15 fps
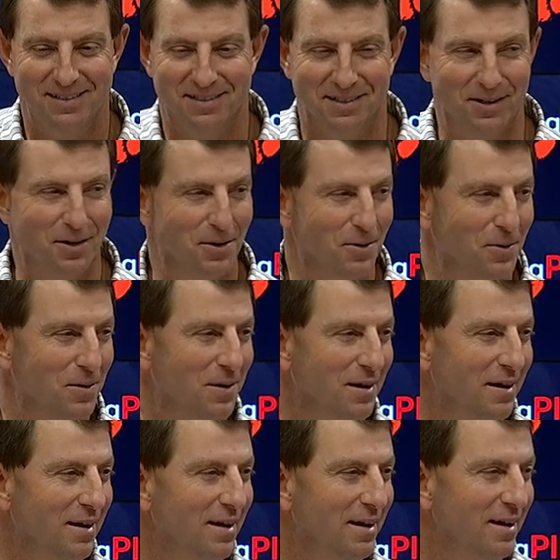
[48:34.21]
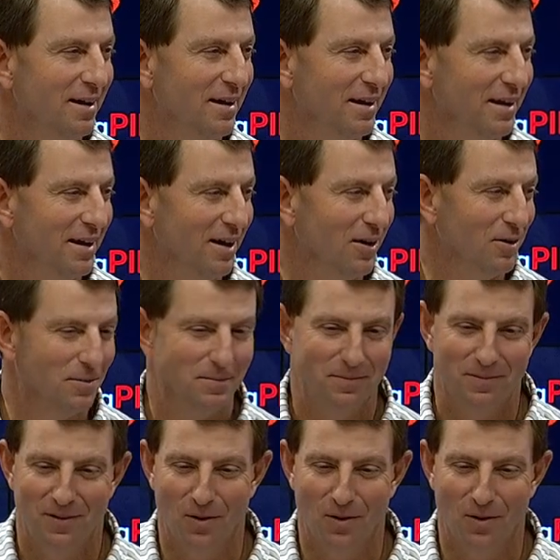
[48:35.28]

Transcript: So, you know,